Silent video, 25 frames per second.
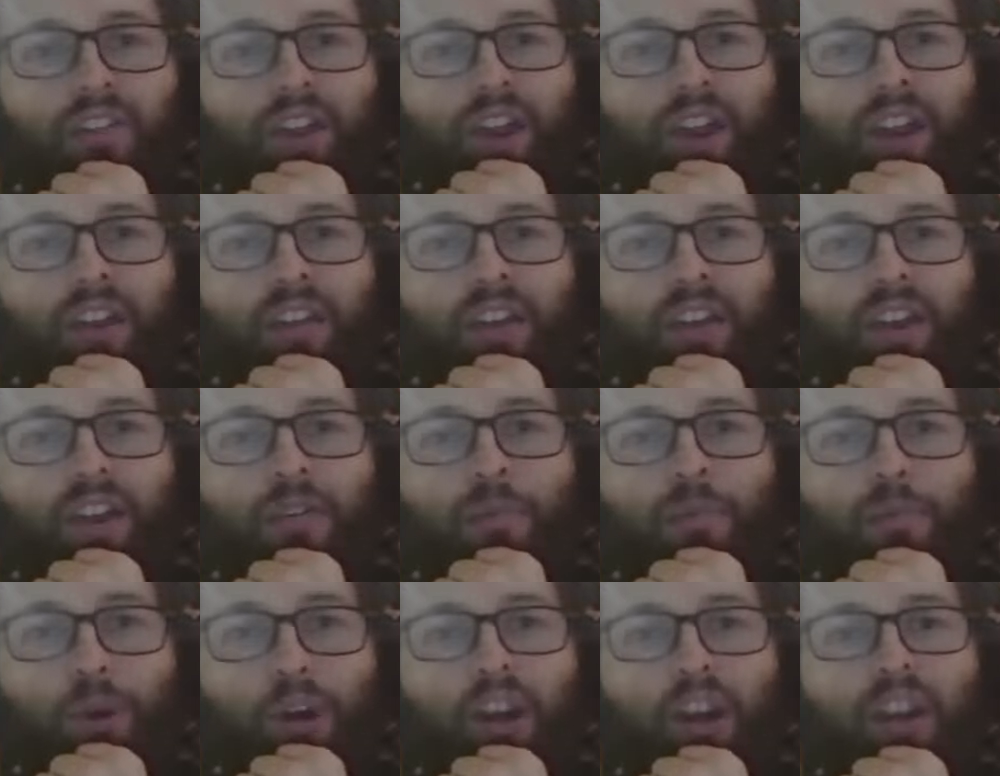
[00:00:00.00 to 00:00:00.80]
Ethan
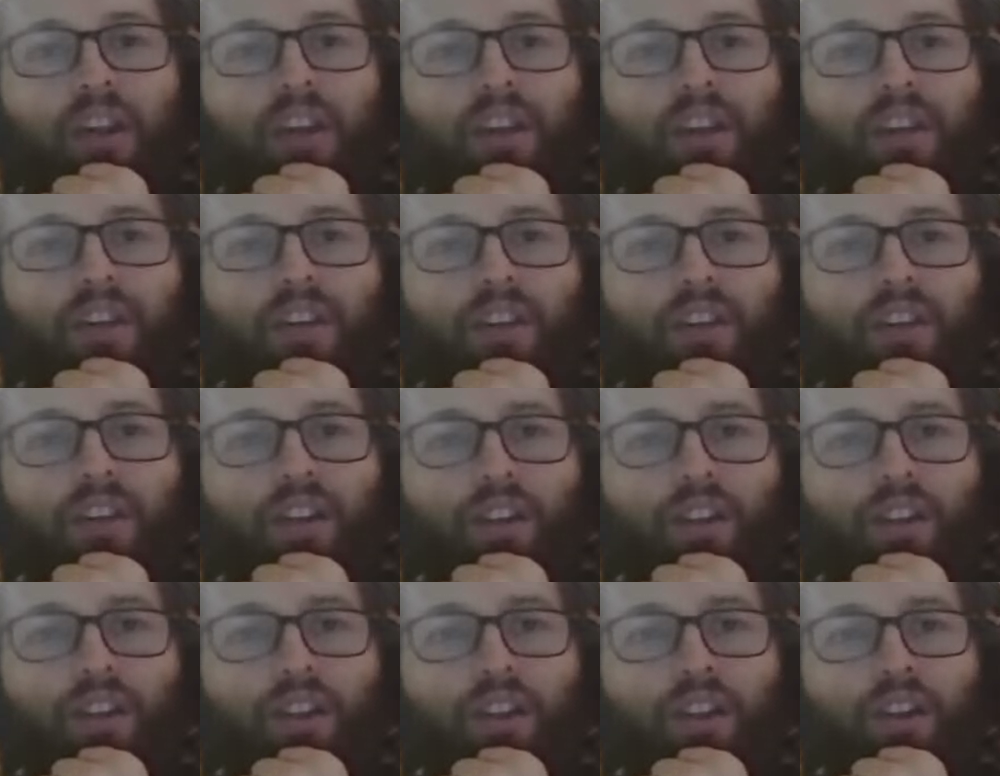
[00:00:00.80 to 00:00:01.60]
a break.
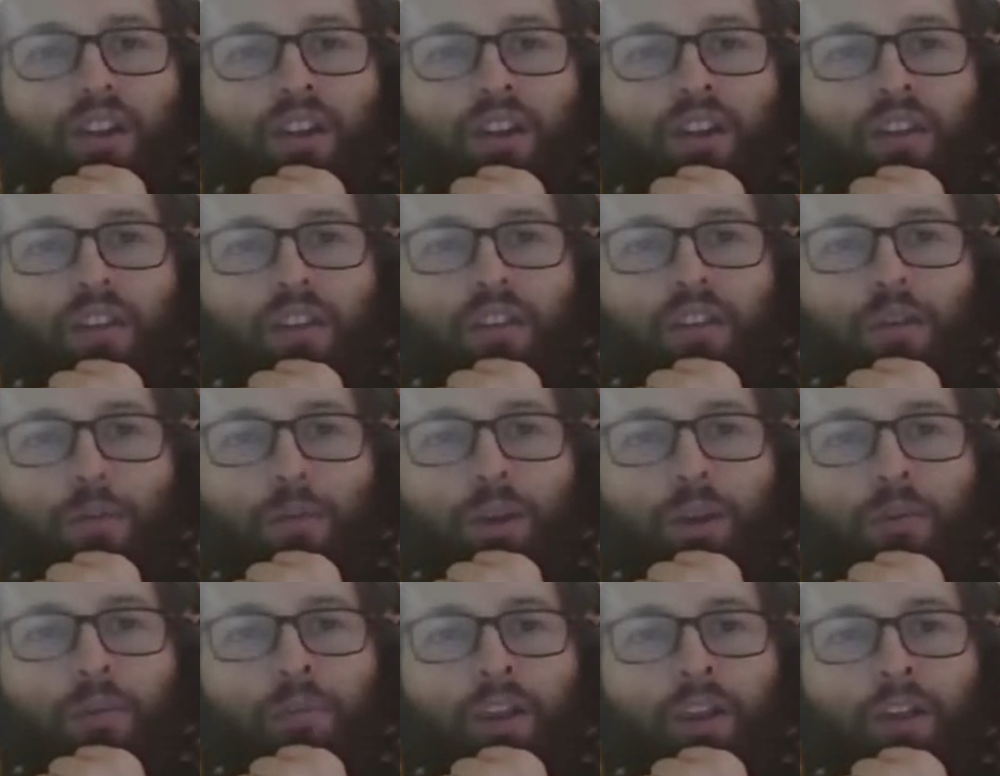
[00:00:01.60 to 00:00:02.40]
He needs to
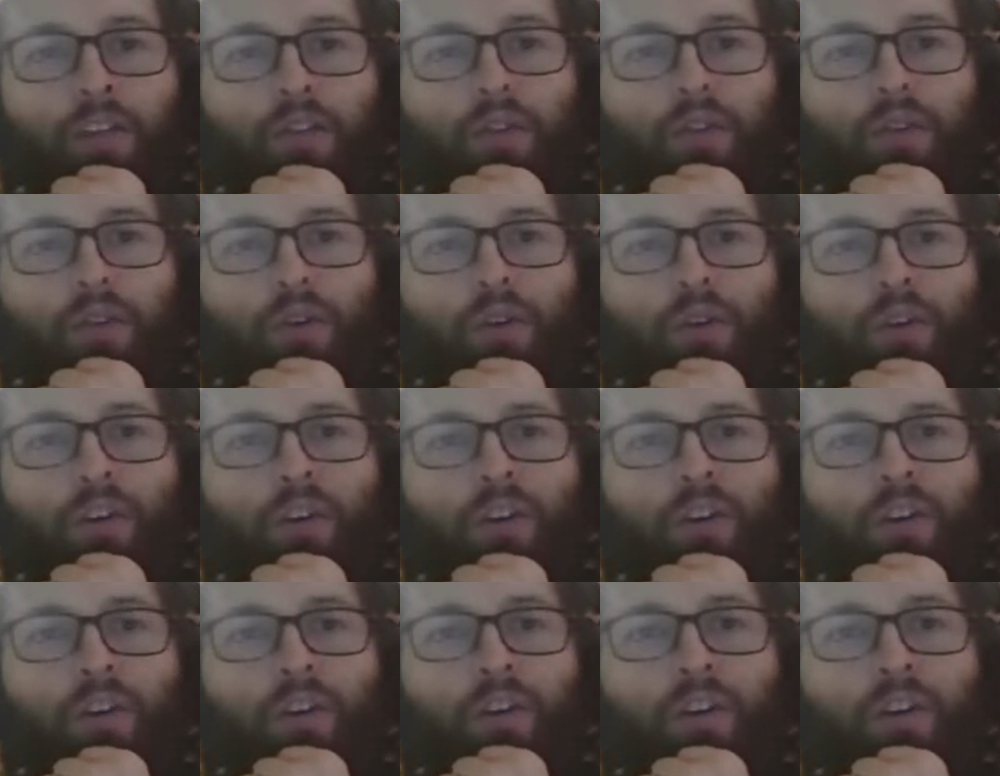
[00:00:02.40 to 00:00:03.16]
be a mentor.